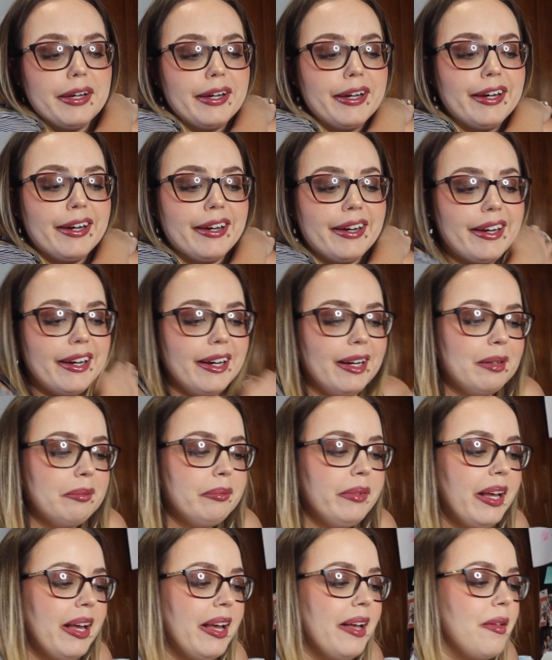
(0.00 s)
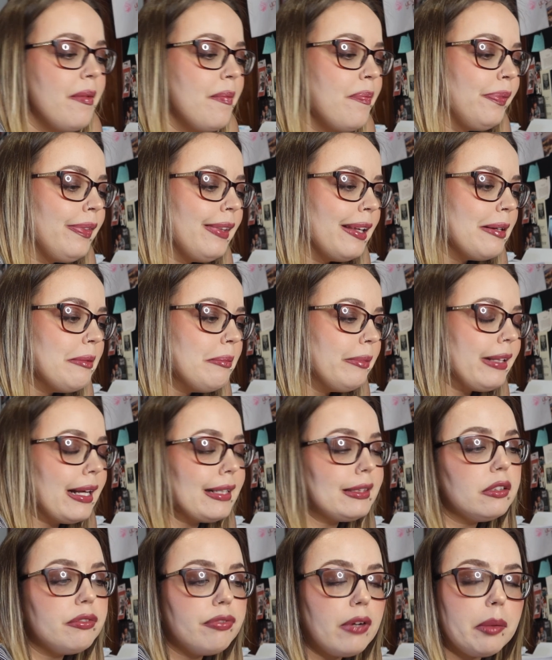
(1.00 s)
But
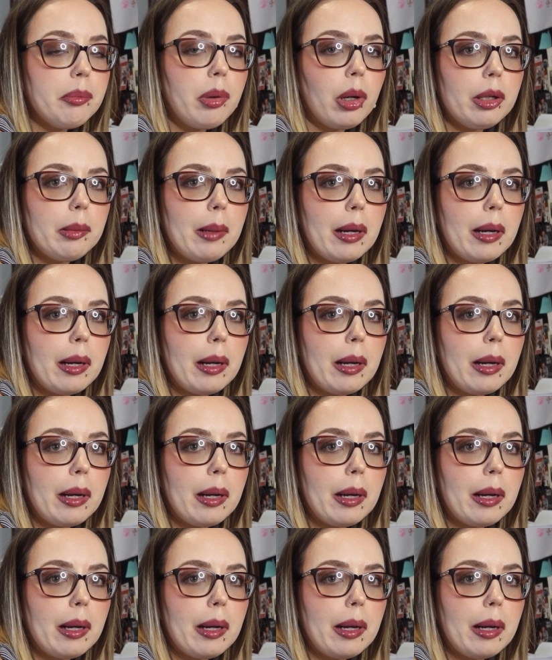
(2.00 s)
that's the fun part